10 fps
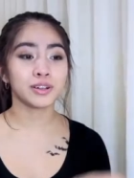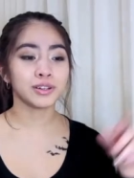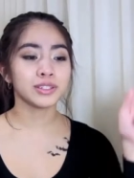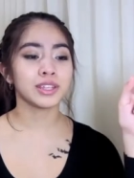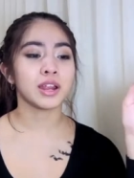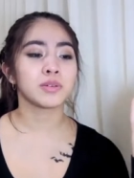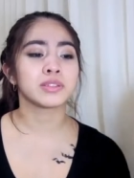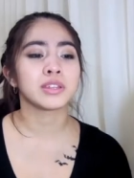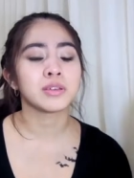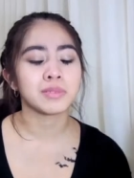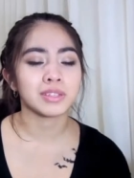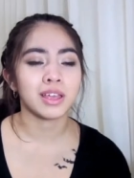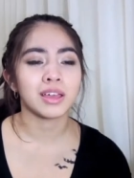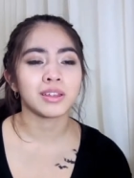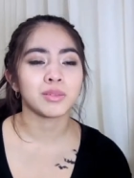The girls that I was sitting
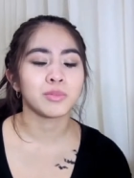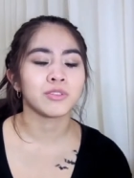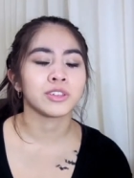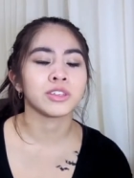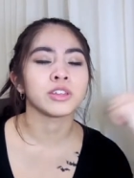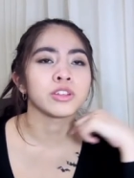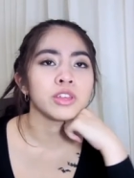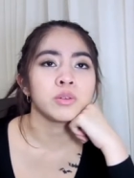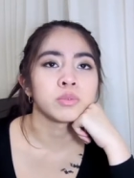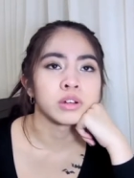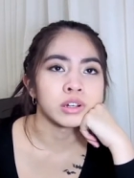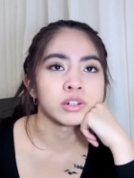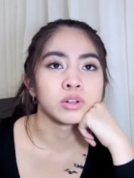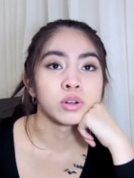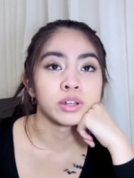beside in the movie theater, they were
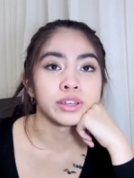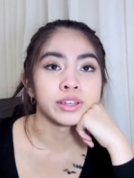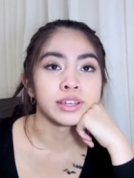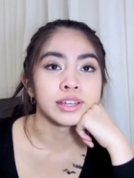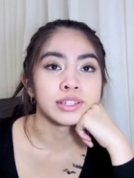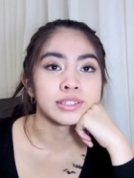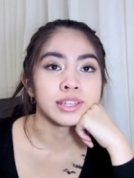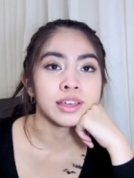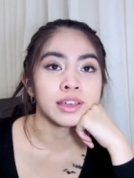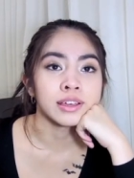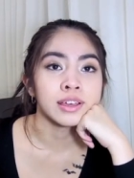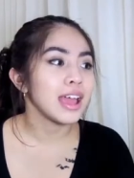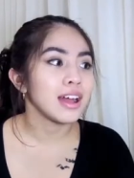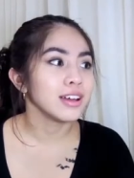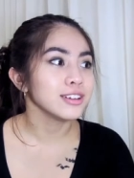annoying as heck.
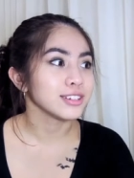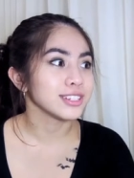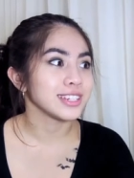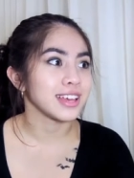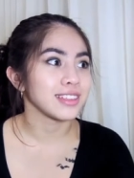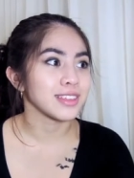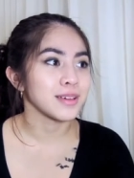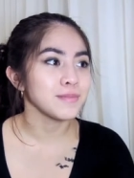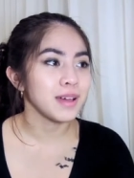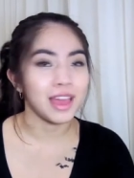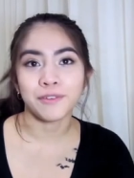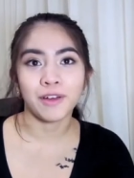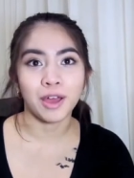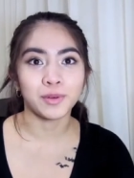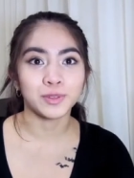I understand them. If
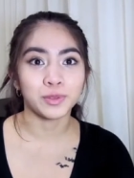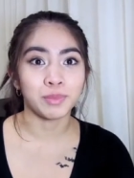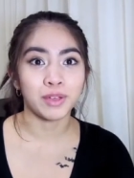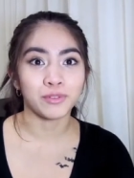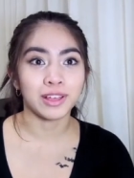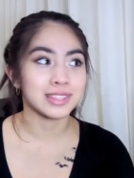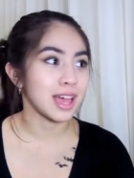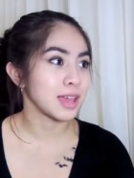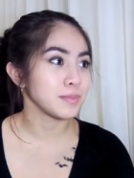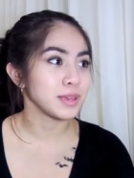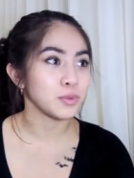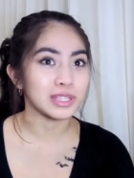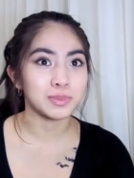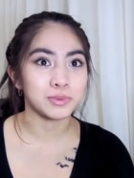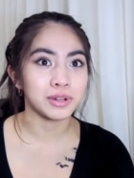I was with my friends, I'd be
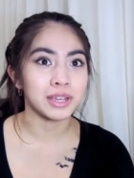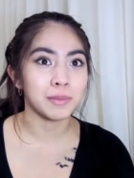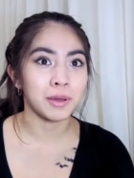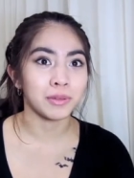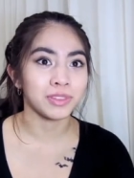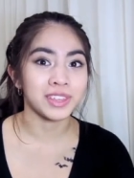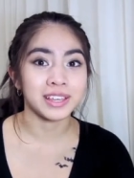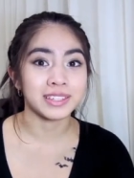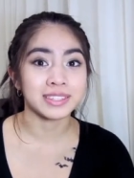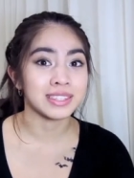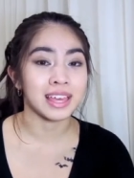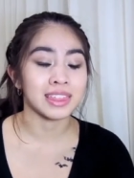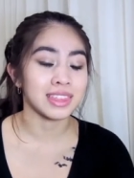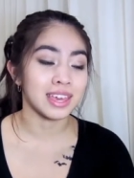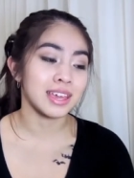whispering about things
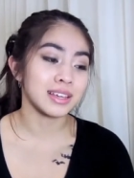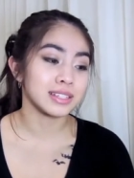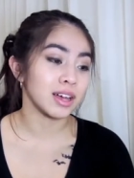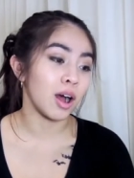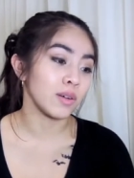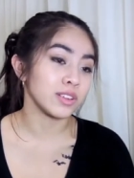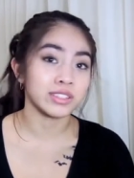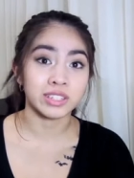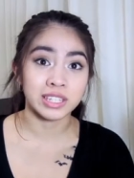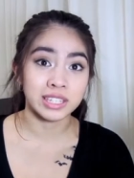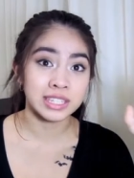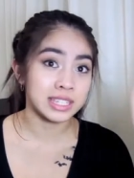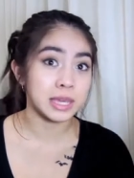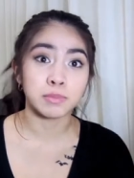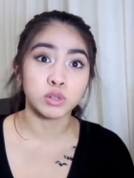that they obviously
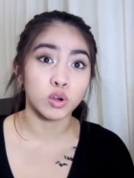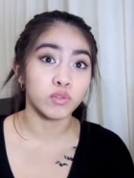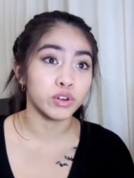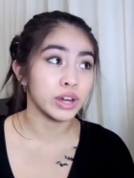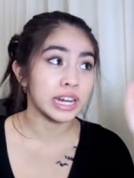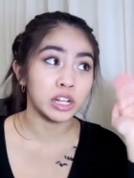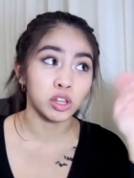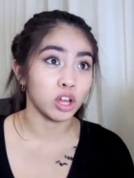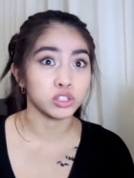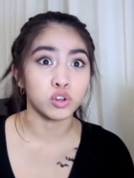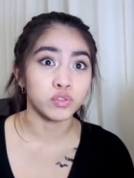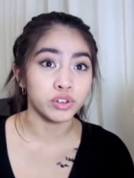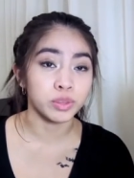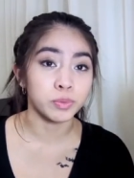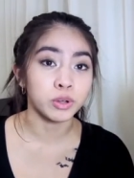skimmed over and glossed over
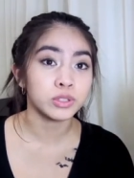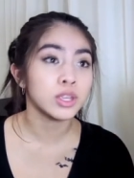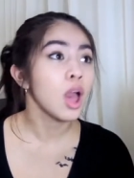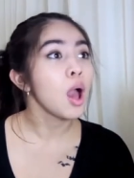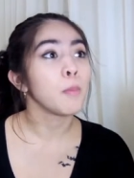in the books,